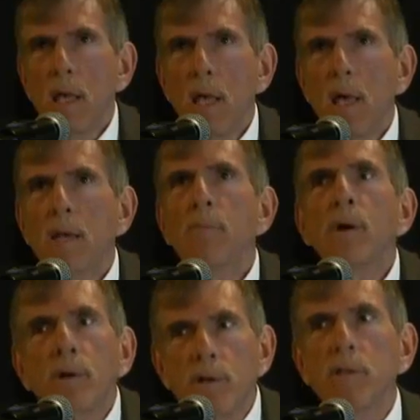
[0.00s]
an
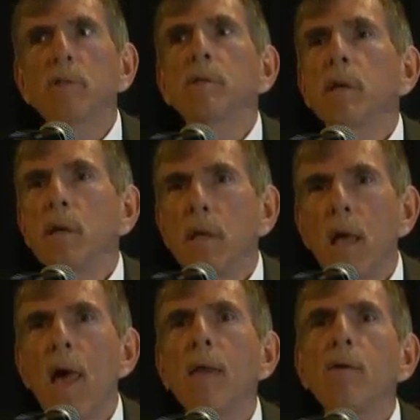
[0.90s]
emergency
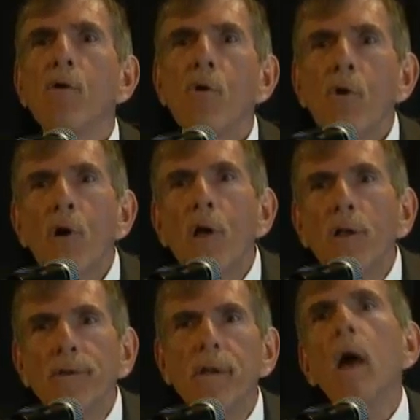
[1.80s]
at
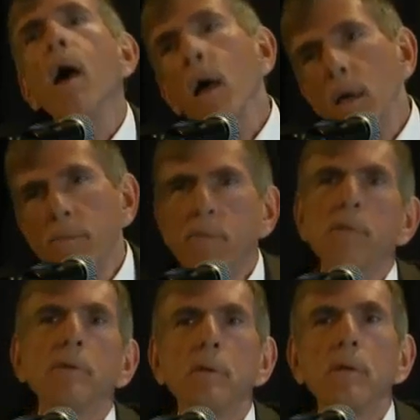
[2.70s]
all times,